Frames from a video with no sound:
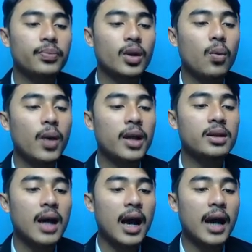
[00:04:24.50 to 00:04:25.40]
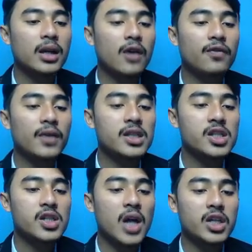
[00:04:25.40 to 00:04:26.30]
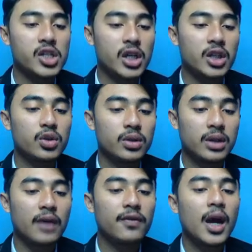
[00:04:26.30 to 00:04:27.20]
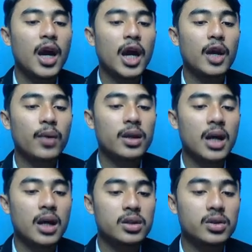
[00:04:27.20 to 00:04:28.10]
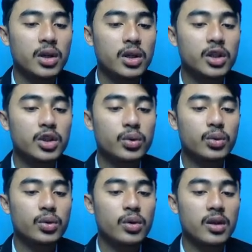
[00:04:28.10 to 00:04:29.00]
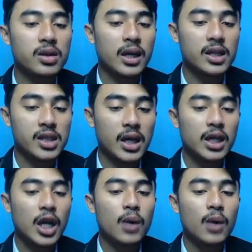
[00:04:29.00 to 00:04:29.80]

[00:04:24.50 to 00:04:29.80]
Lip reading: what kind of instruction to give and what other to do things in.